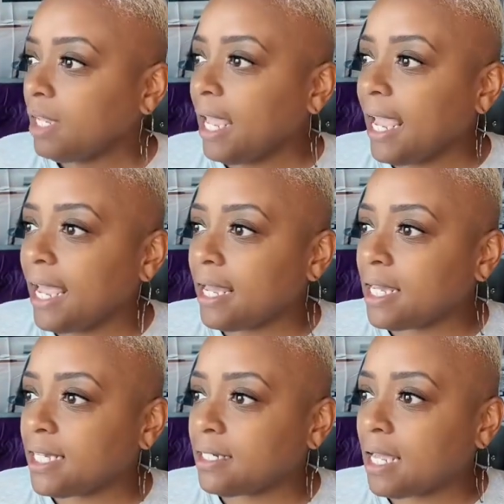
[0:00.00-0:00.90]

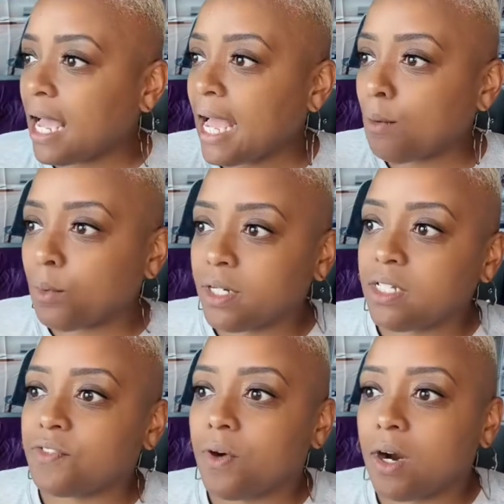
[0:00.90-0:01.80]
And I went
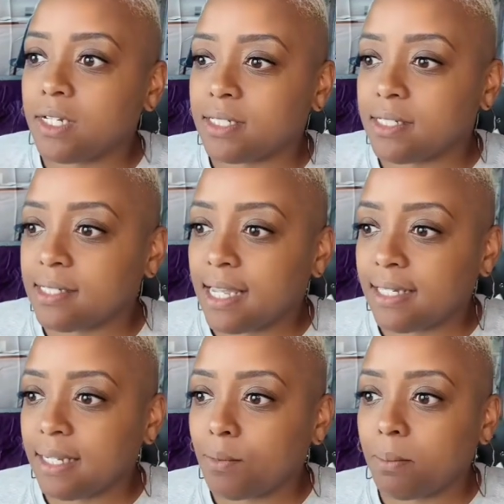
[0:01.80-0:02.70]
as far as to say
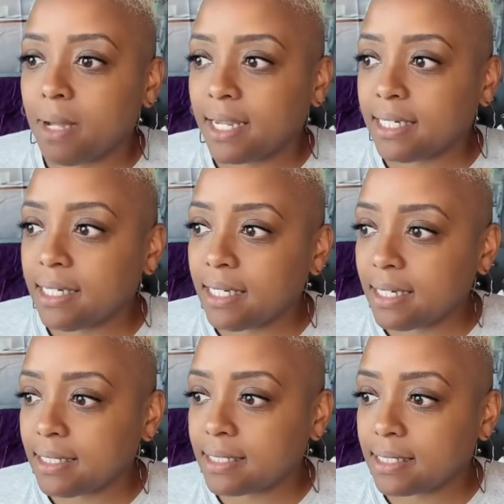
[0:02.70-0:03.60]
that when my
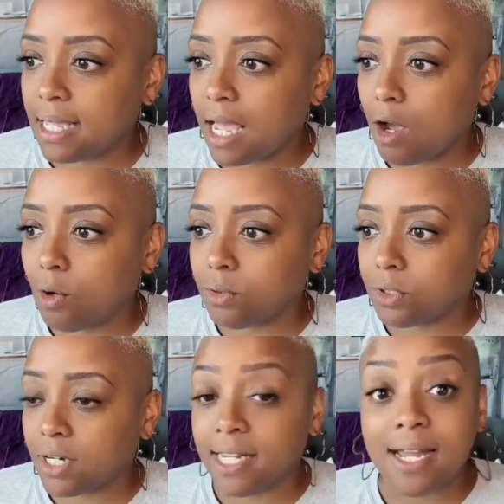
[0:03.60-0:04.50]
kids got
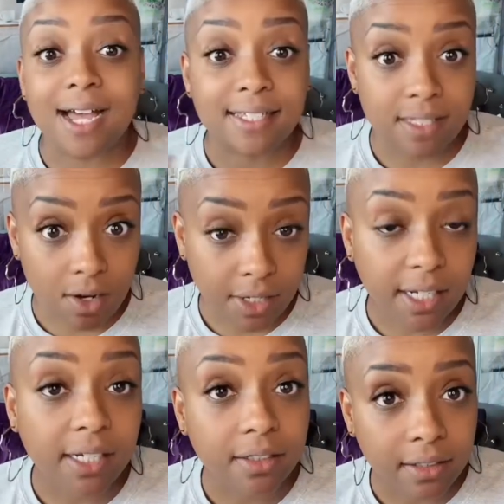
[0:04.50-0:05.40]
older and I started
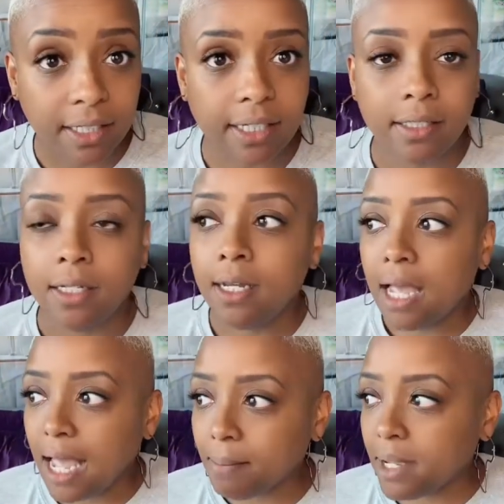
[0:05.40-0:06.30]
healing,
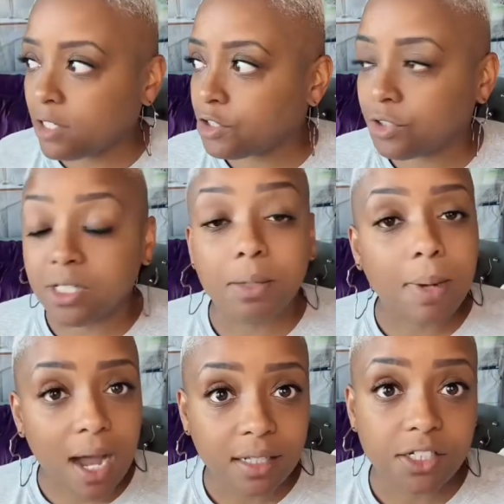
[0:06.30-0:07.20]
I made sure to
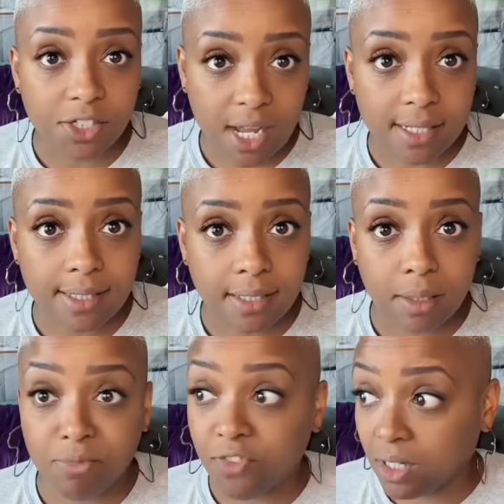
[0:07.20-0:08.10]
apologize to
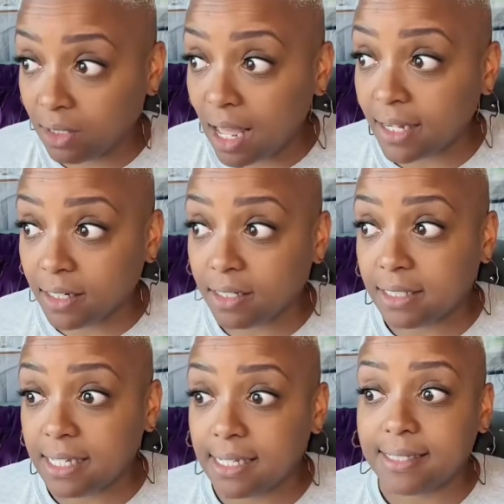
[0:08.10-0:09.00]
them for a lot of the
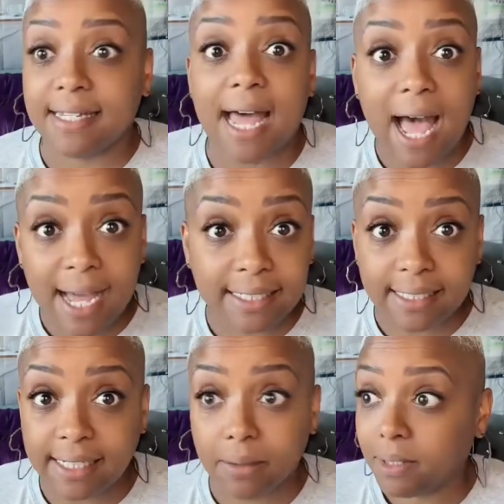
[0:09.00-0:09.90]
things that I
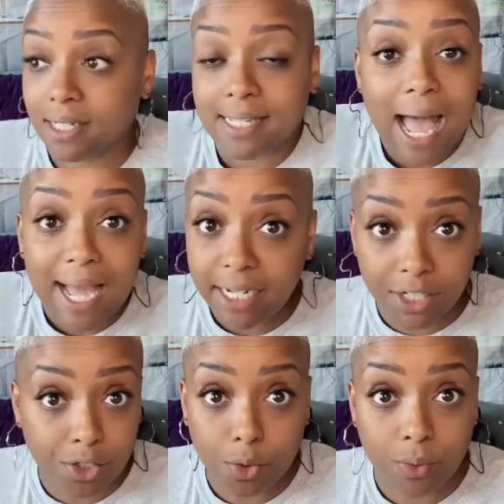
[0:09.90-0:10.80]
did because I
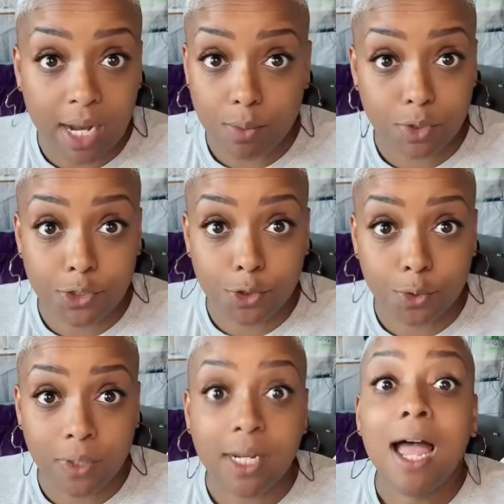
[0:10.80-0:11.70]
didn't know what I was
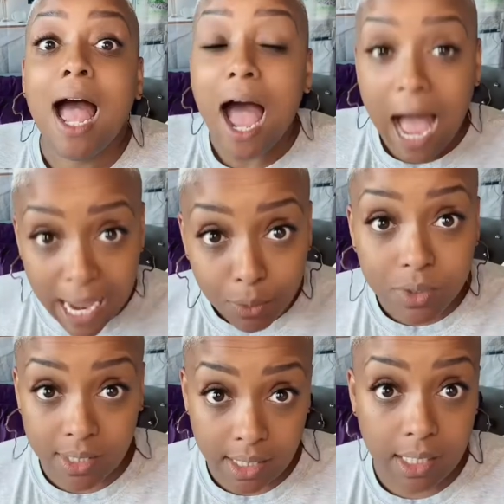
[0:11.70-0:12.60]
doing. I
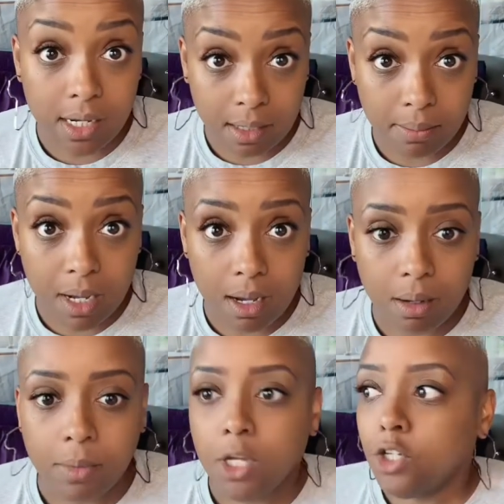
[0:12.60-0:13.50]
was a young
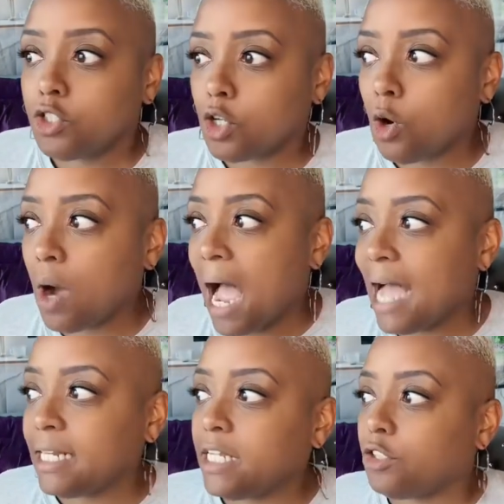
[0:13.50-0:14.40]
mom, so
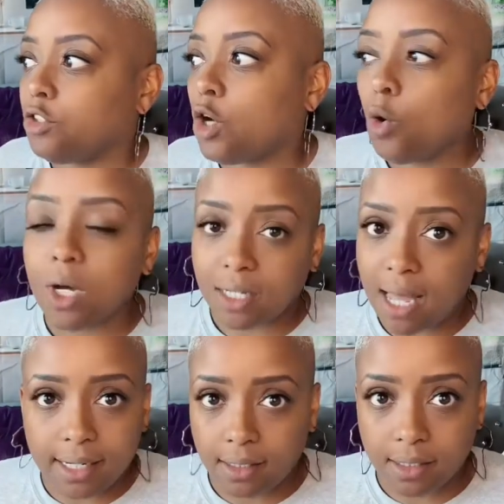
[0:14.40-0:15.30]
I didn't know a
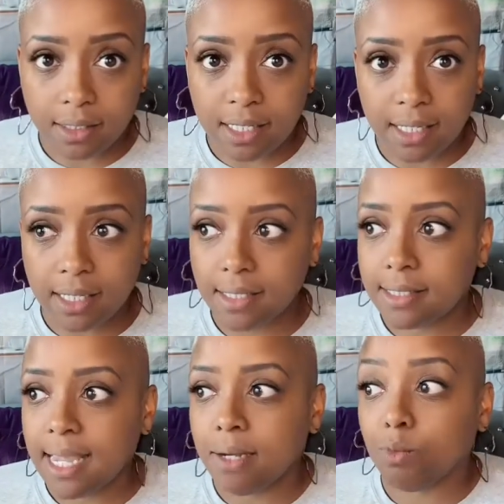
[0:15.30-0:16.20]
lot of the things.
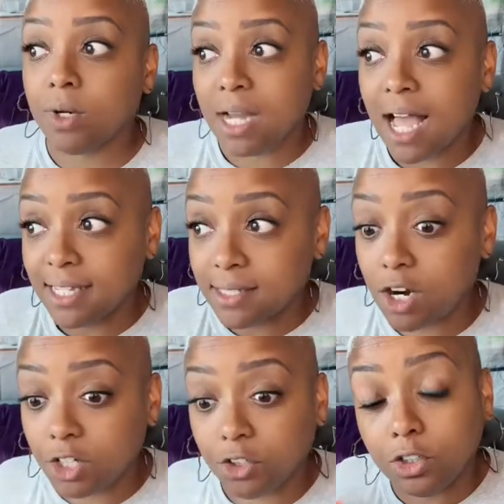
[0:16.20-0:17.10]
And when I
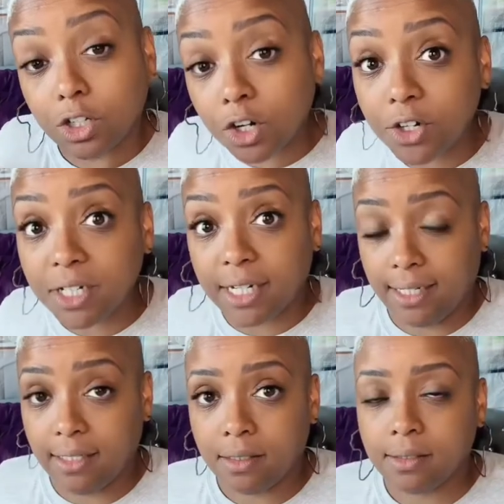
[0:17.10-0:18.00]
started
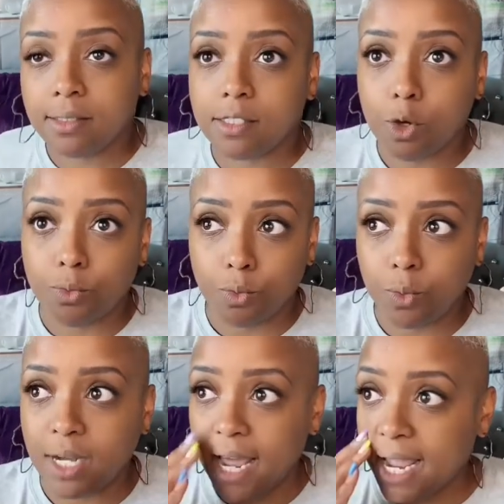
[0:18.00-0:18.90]
learning, so
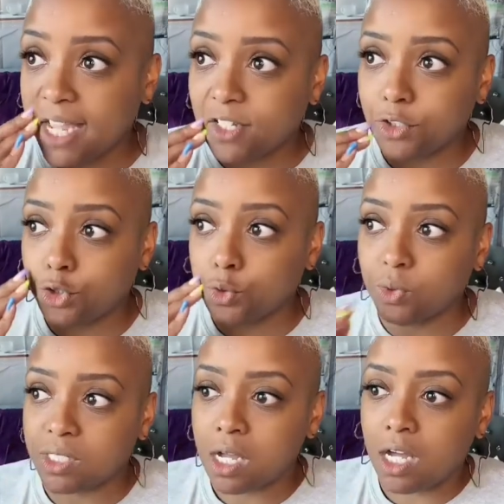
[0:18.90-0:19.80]
what I had to do
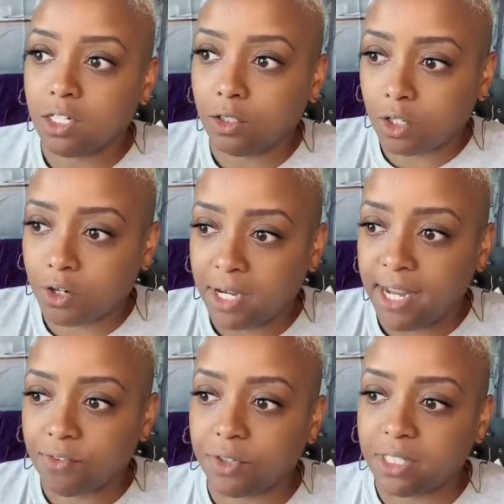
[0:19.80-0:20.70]
was unlearn
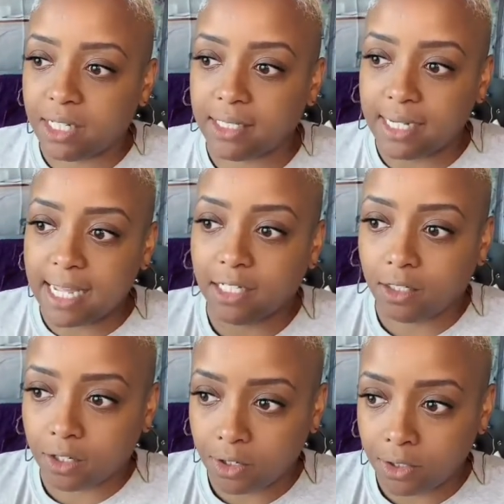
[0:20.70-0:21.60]
everything that I
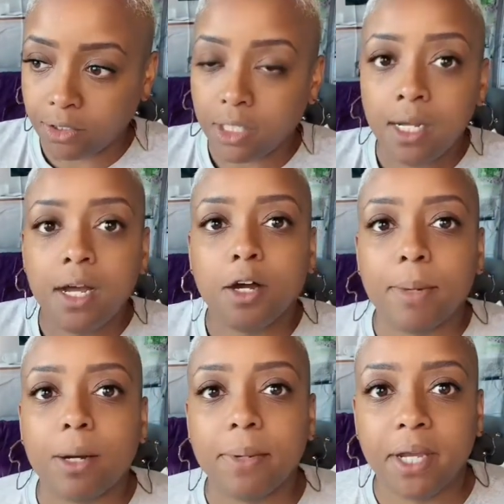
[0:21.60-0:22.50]
learned
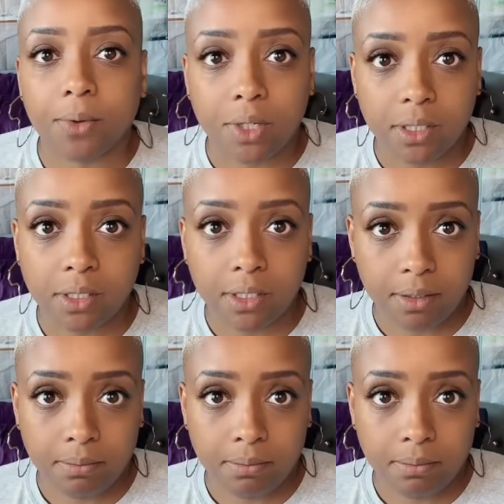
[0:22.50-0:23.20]
about parenthood.